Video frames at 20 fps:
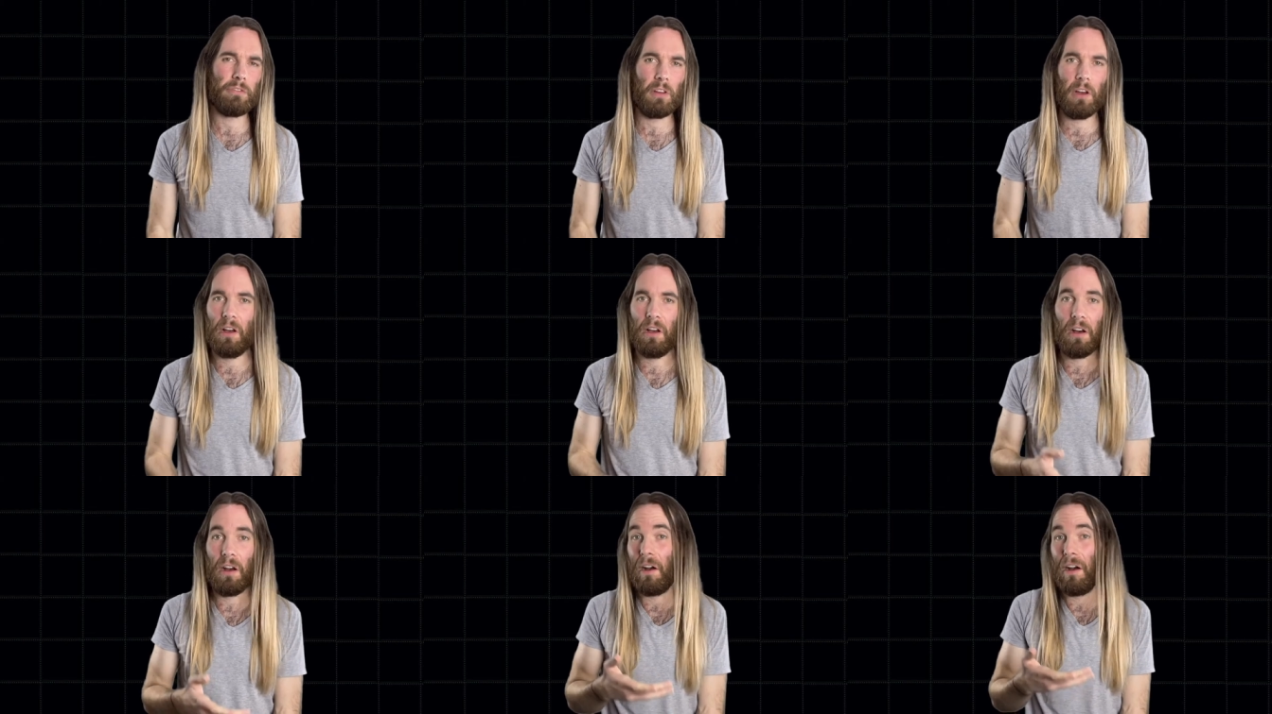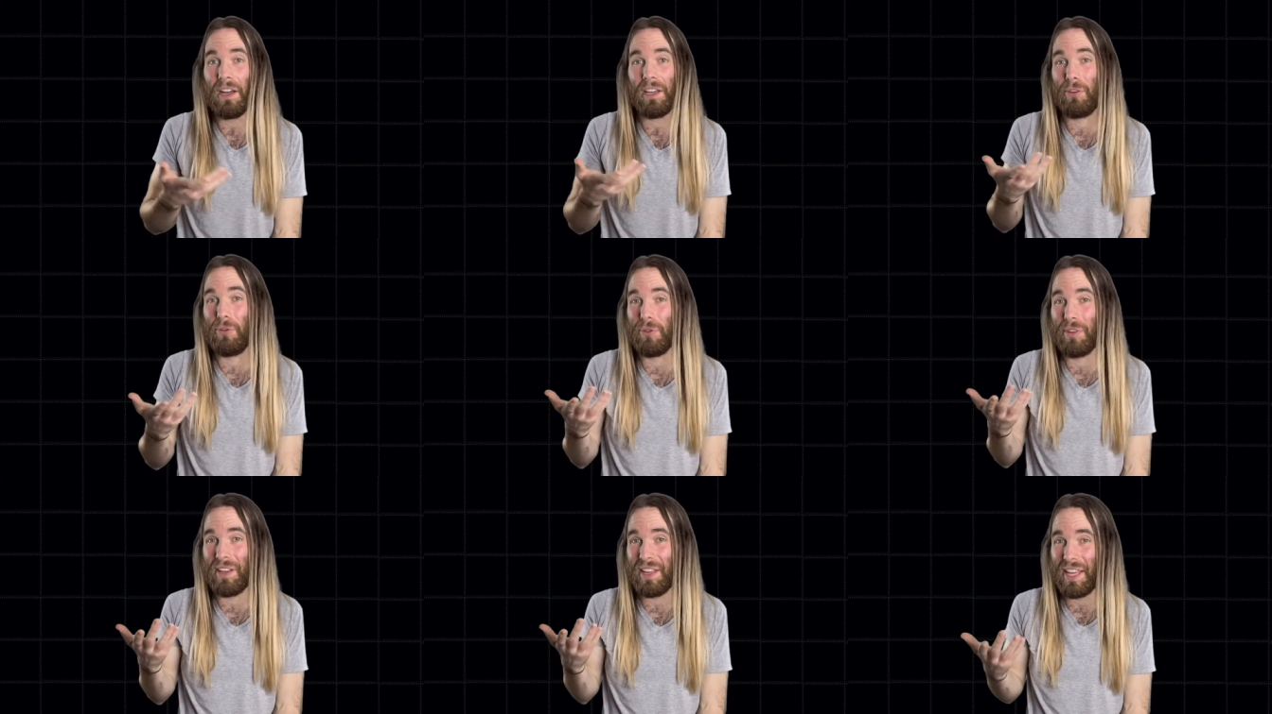I
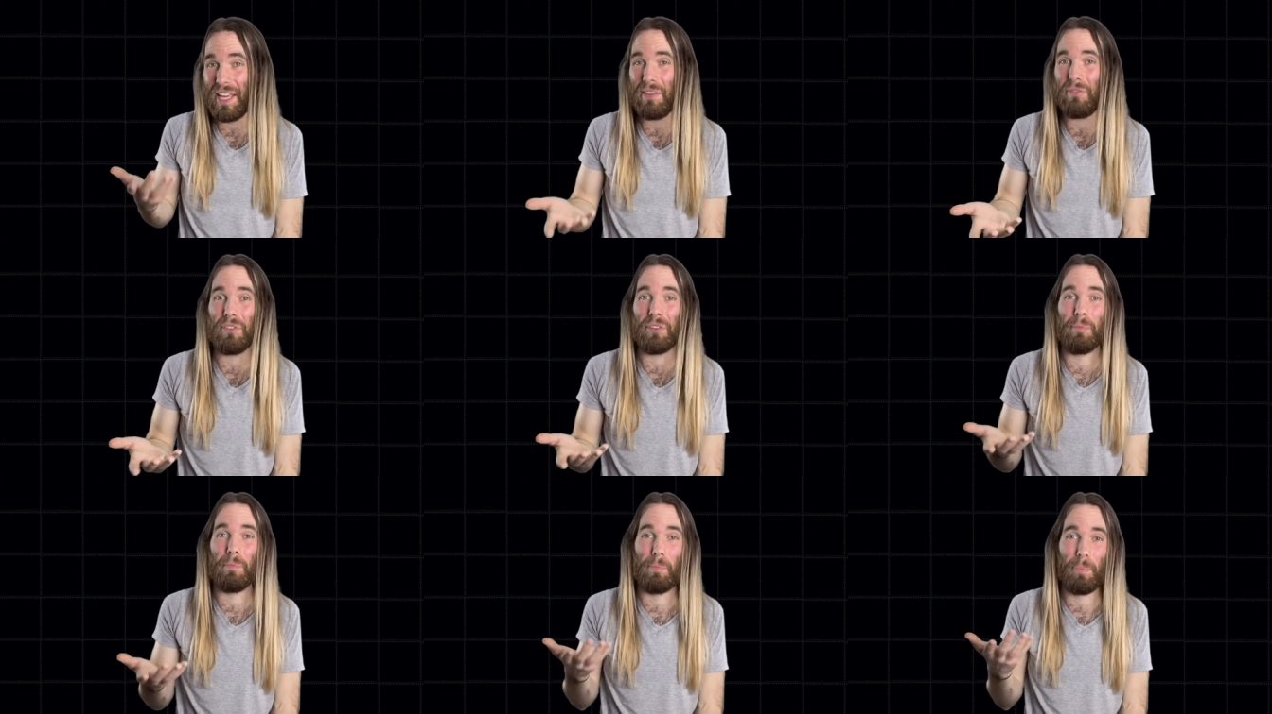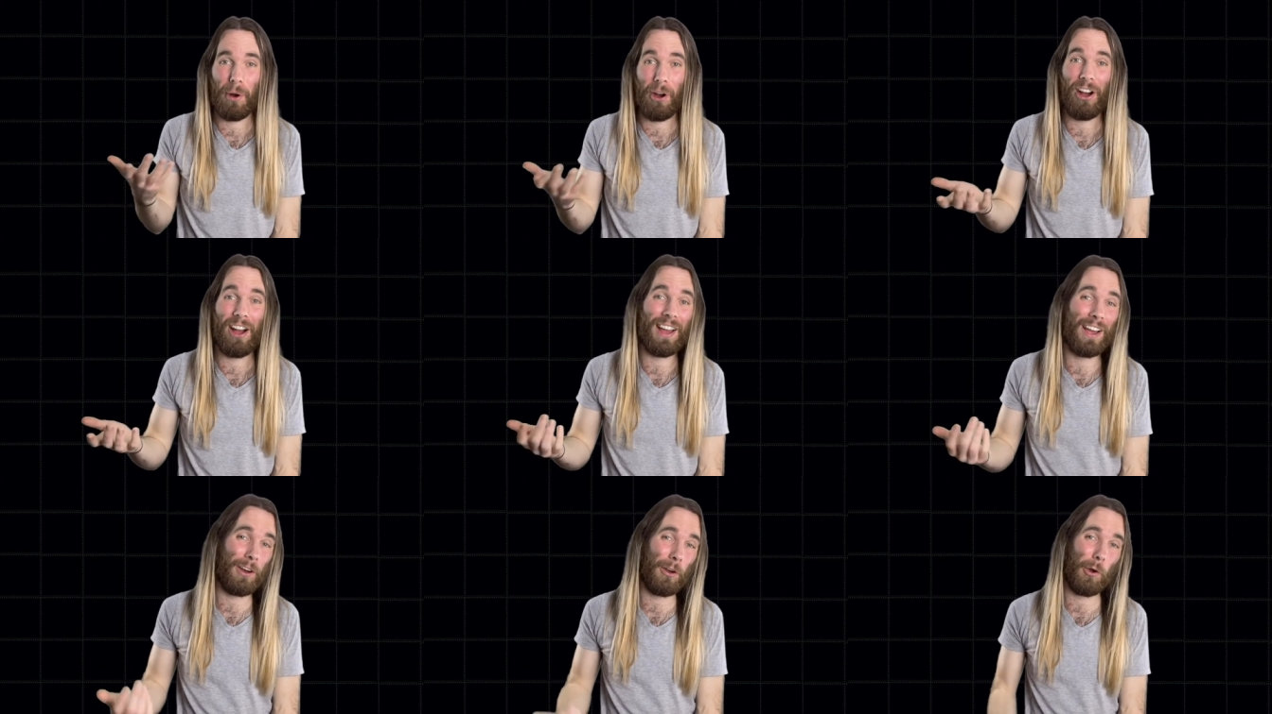could even
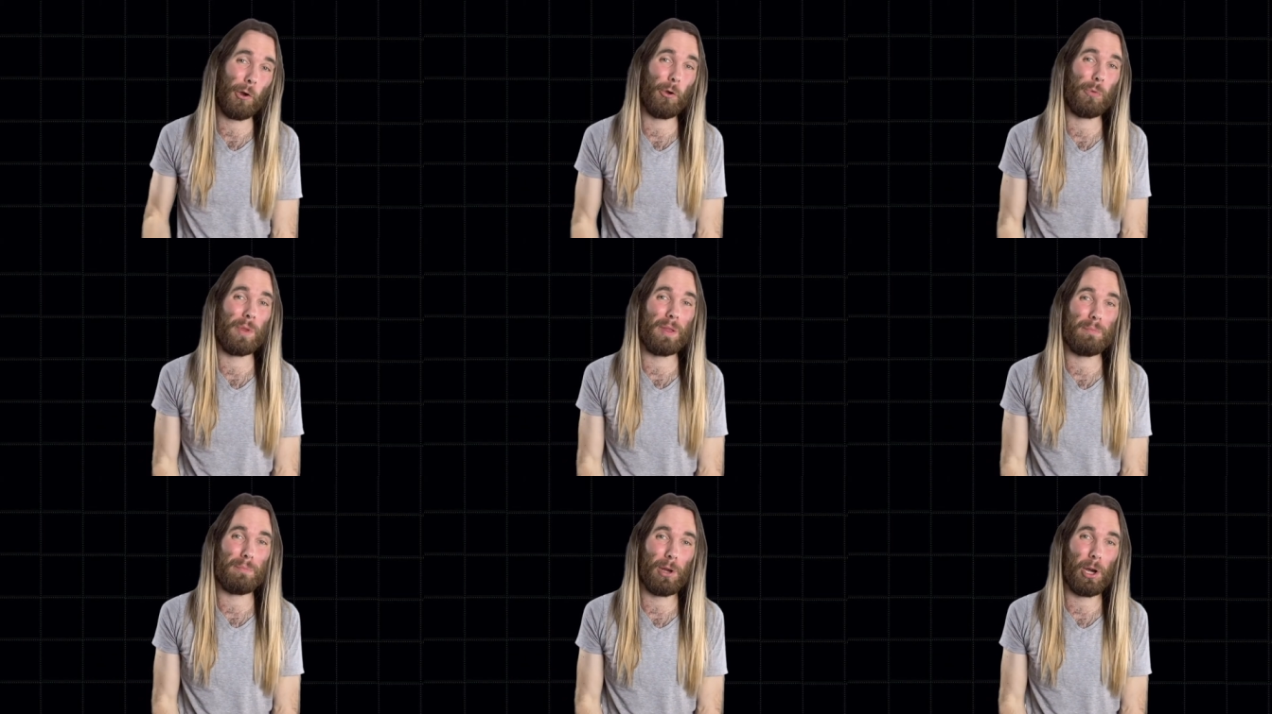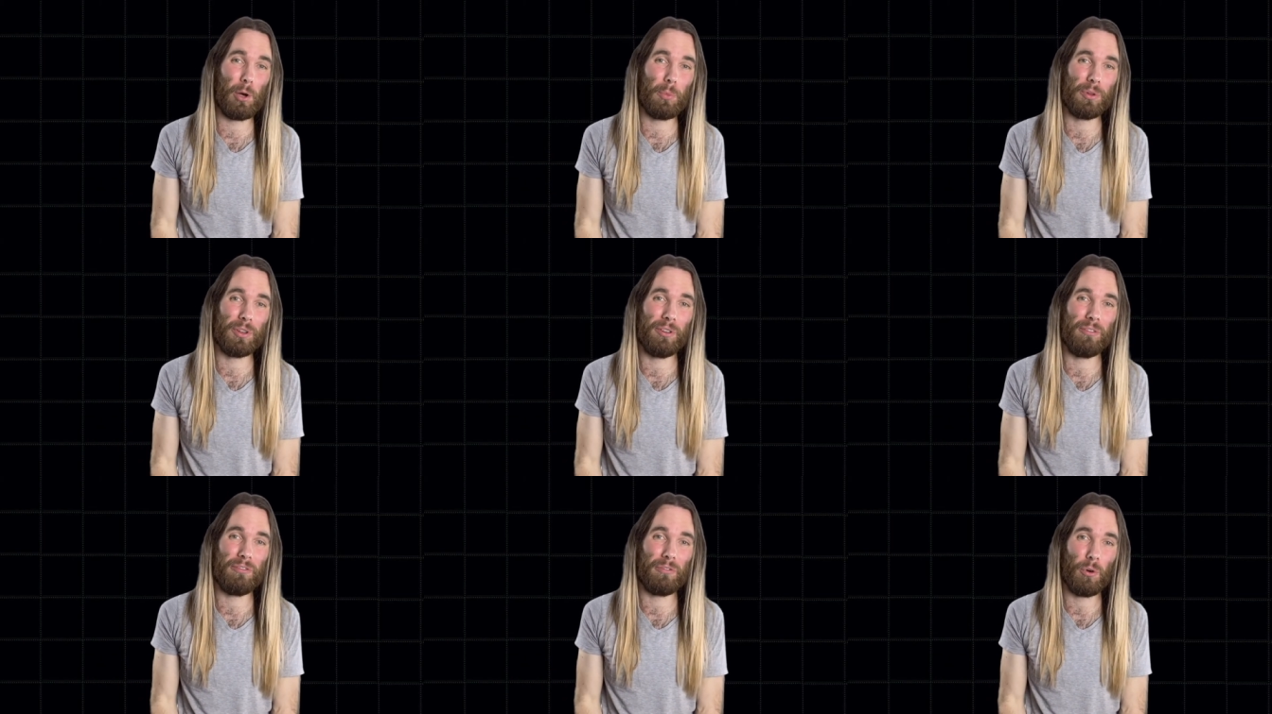buy a home in
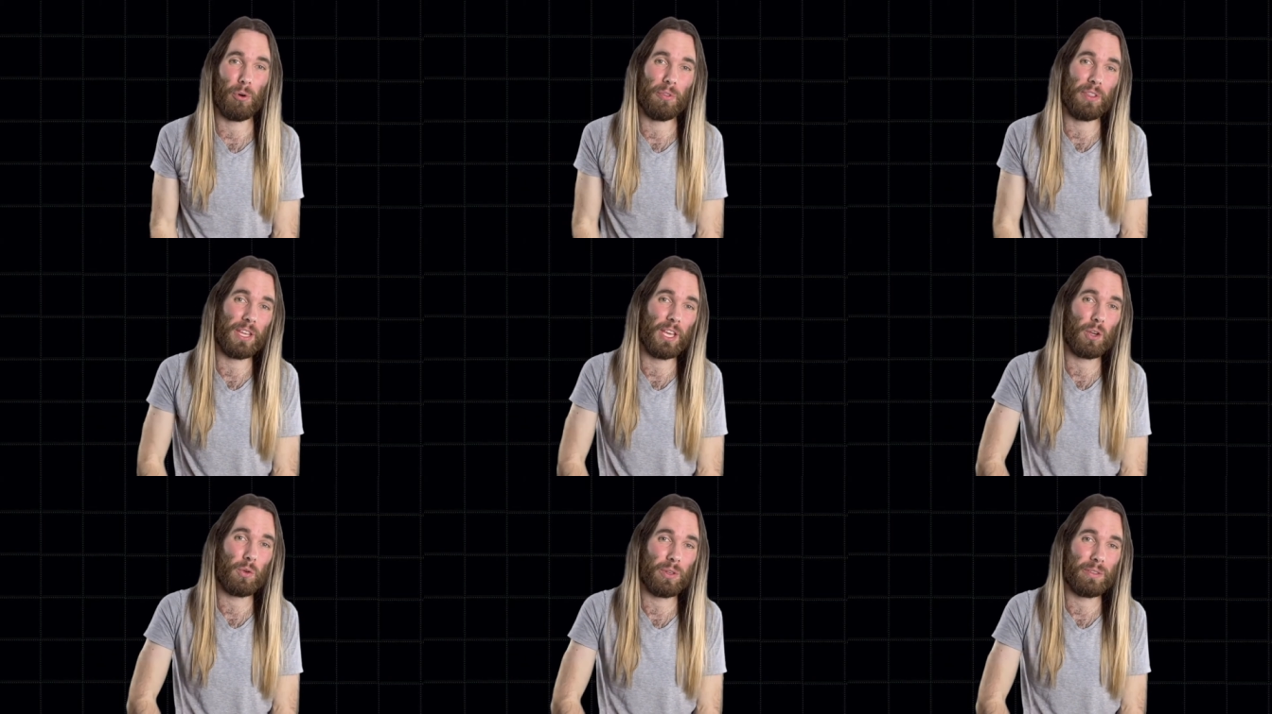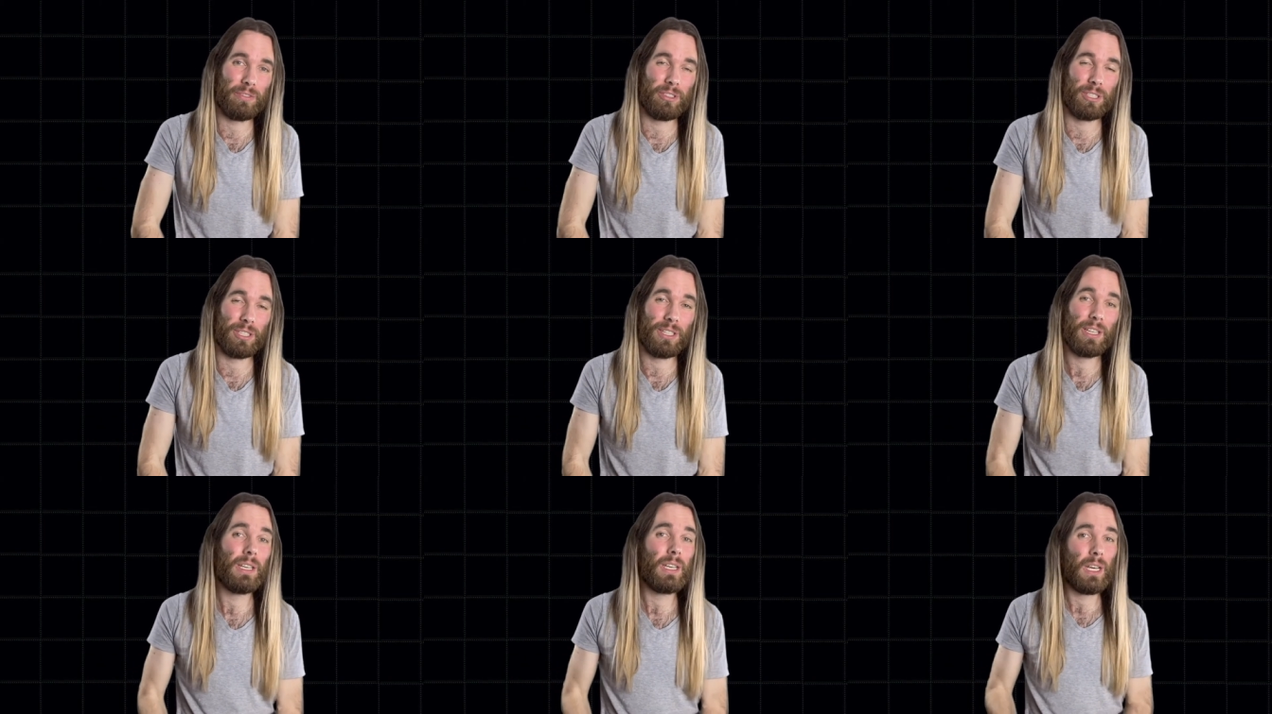Melbourne for the
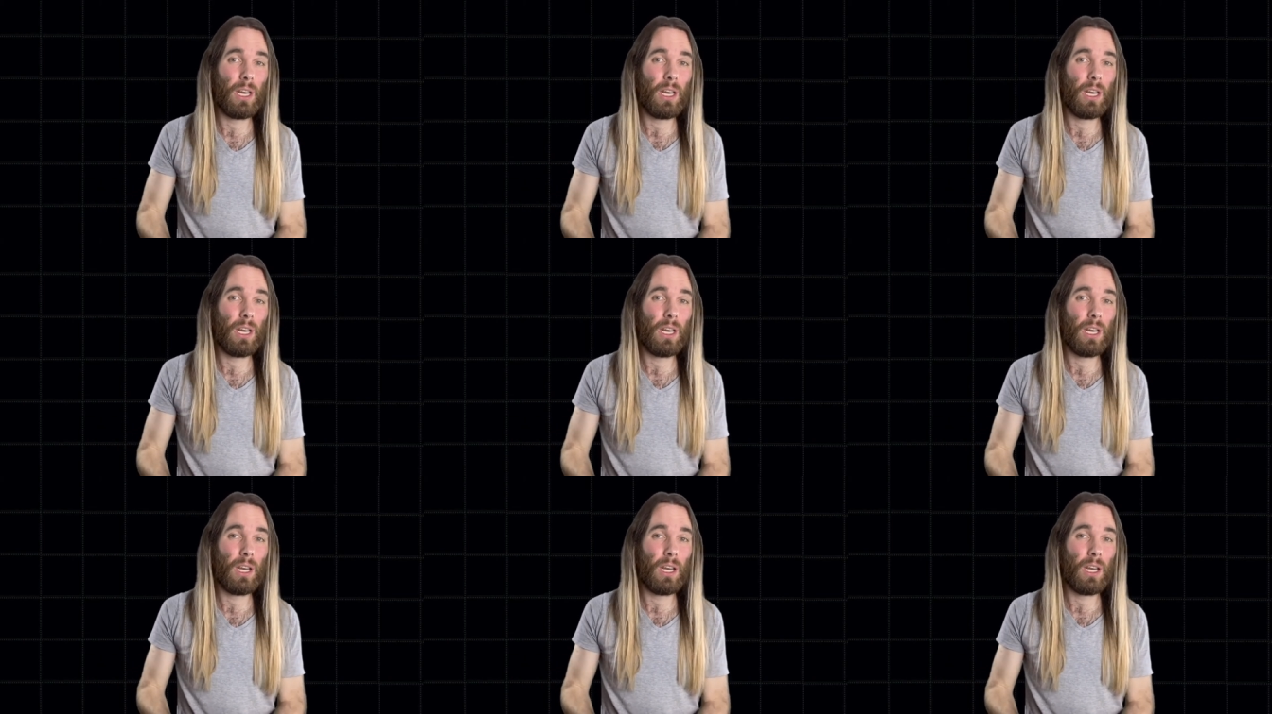equivalent